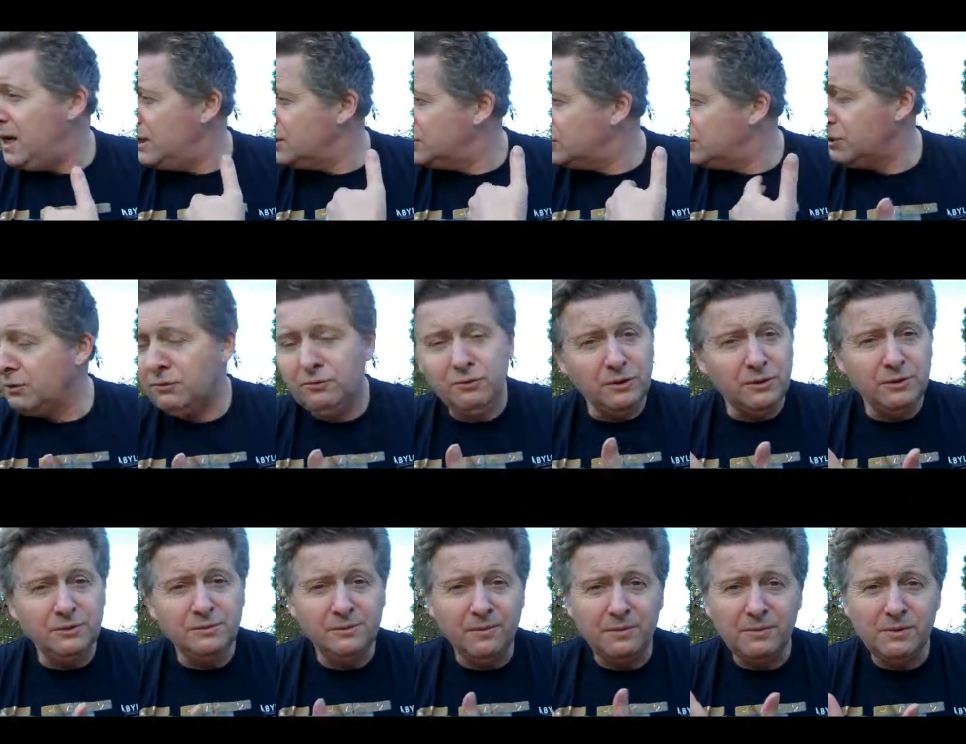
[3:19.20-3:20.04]

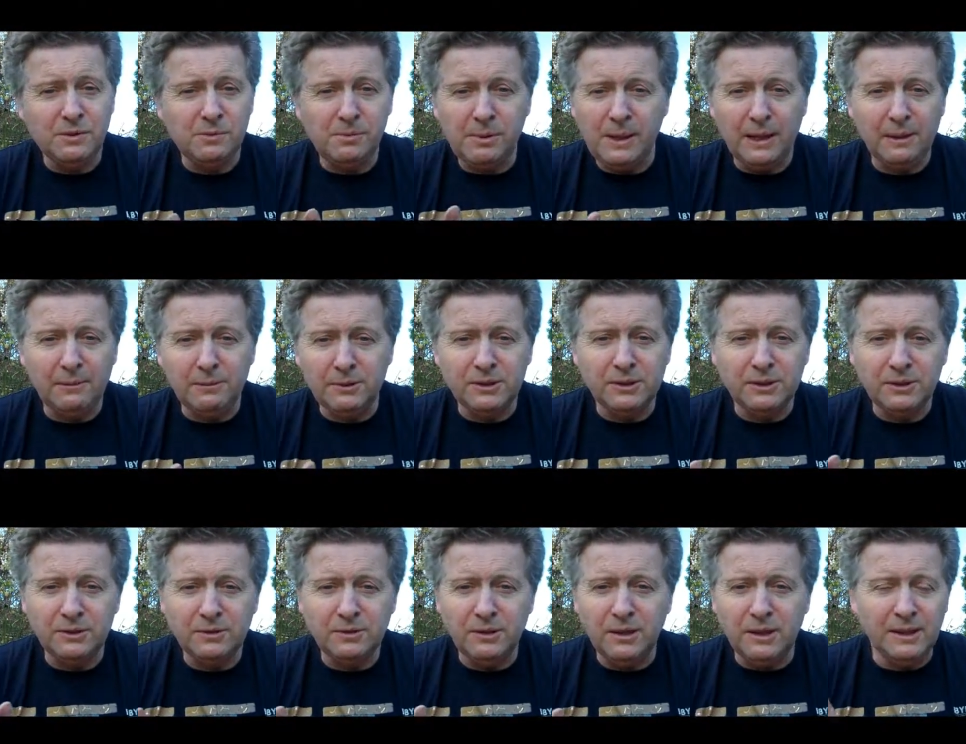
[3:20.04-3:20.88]
children to be able
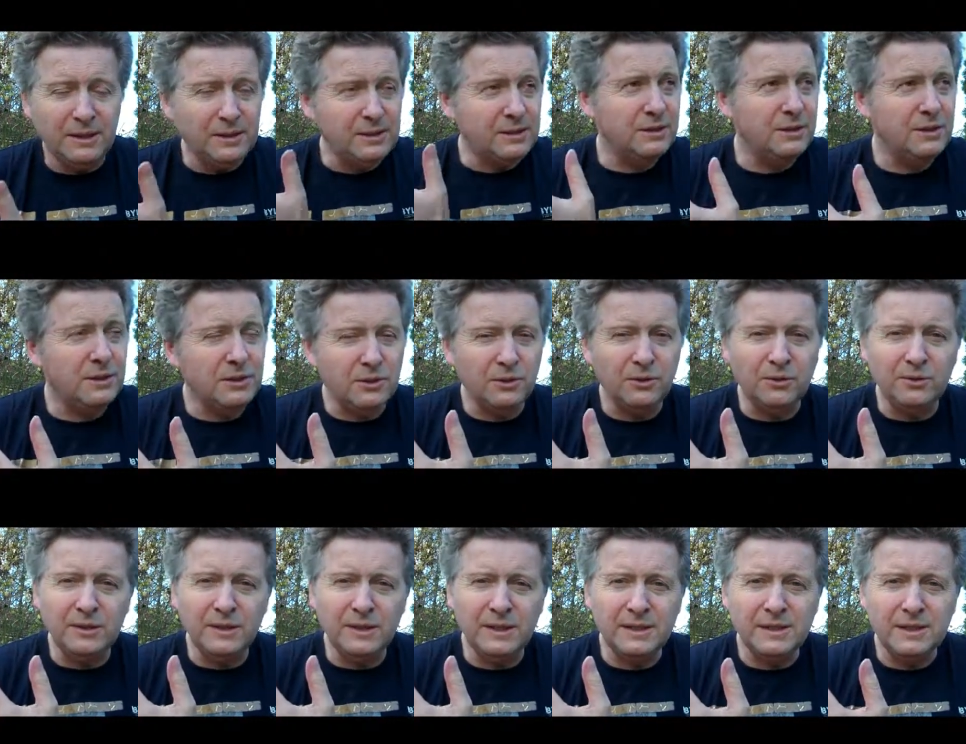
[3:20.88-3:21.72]
to listen to
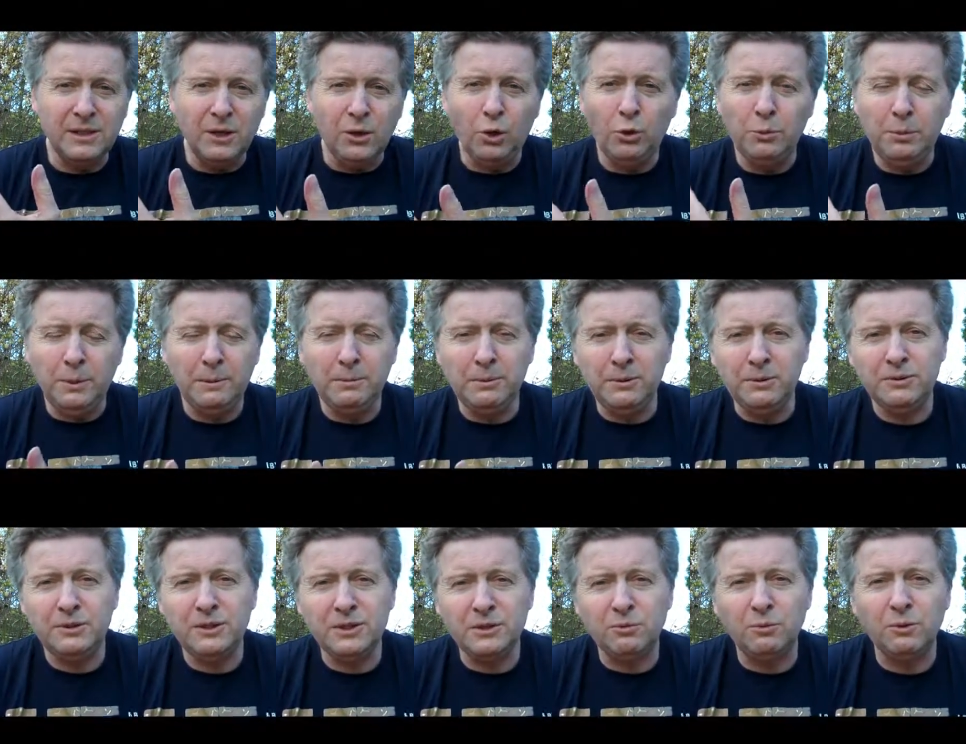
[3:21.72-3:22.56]
stories, or people who
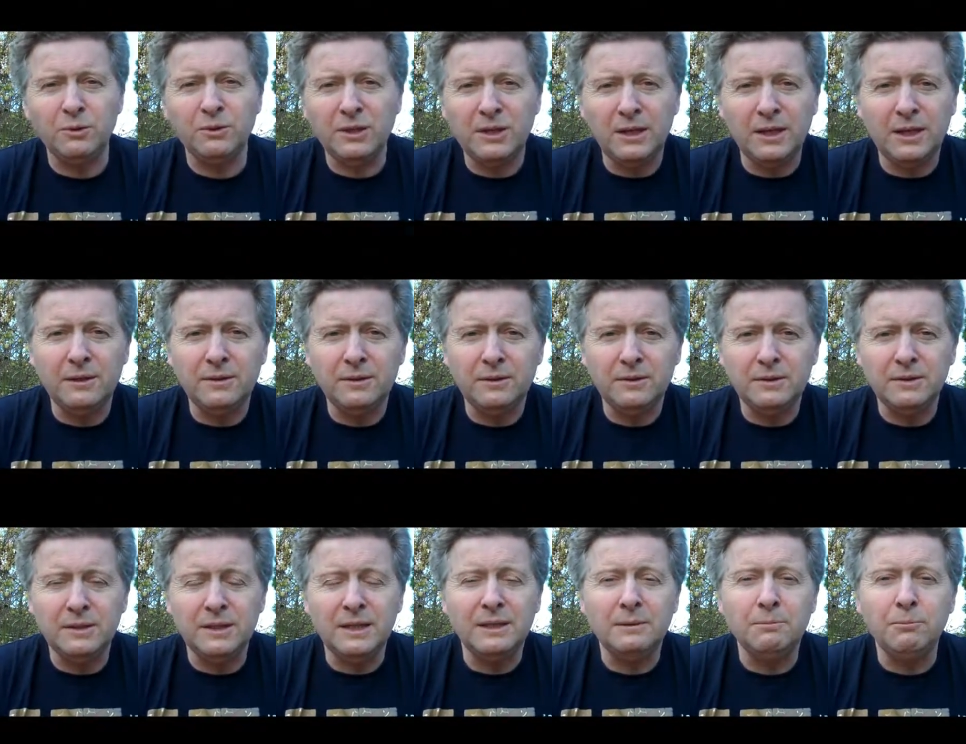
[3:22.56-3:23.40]
just want to
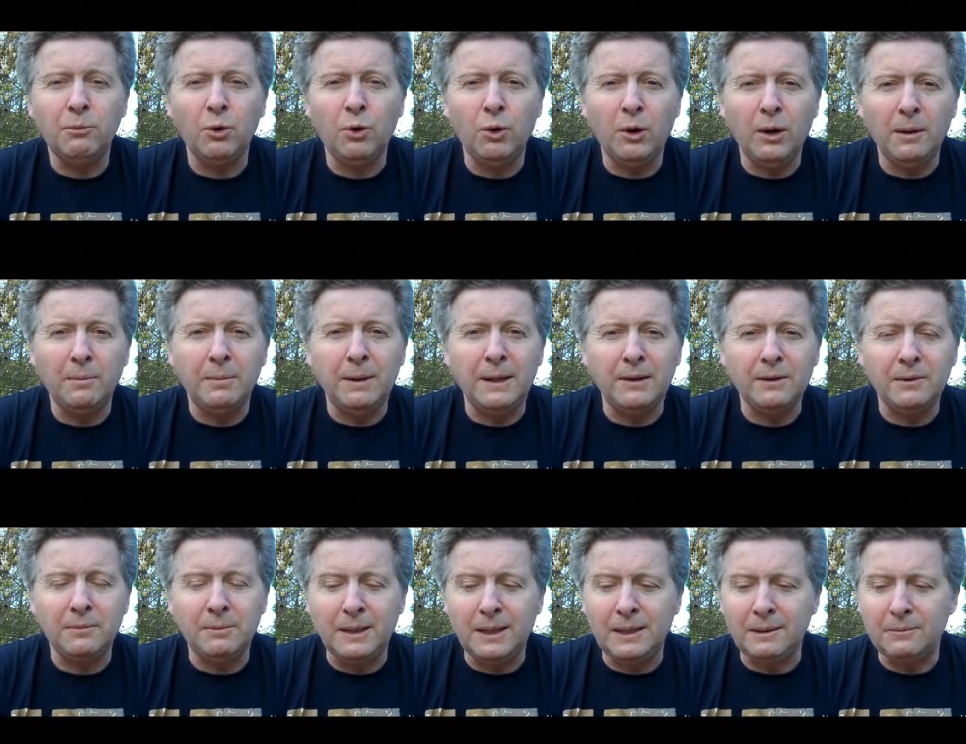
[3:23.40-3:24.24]
know more about
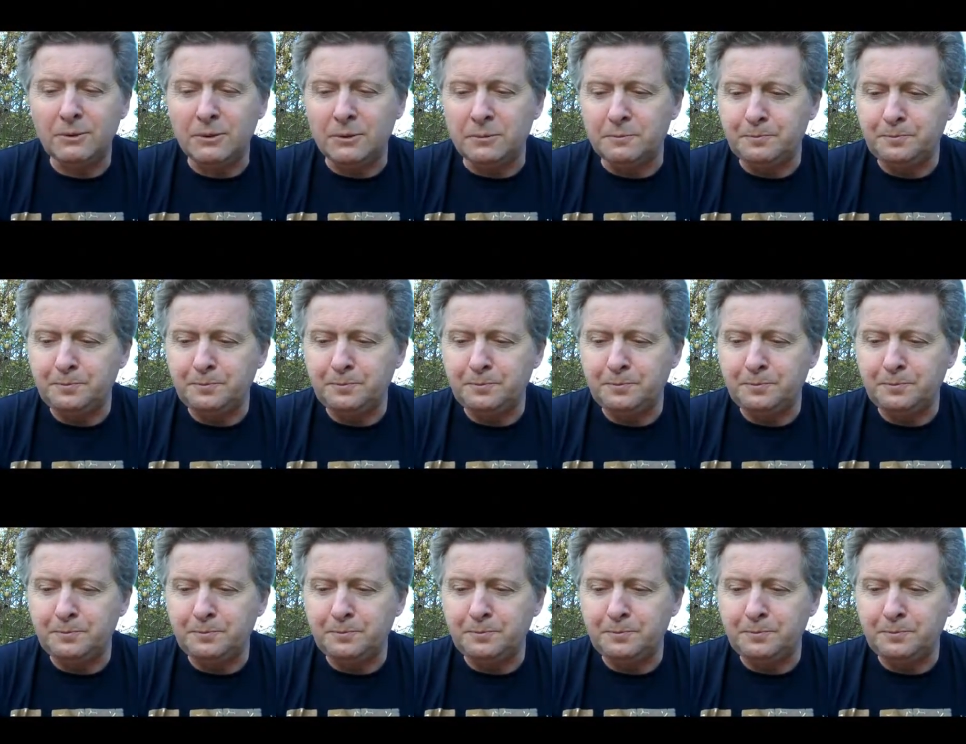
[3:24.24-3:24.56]
the Bible.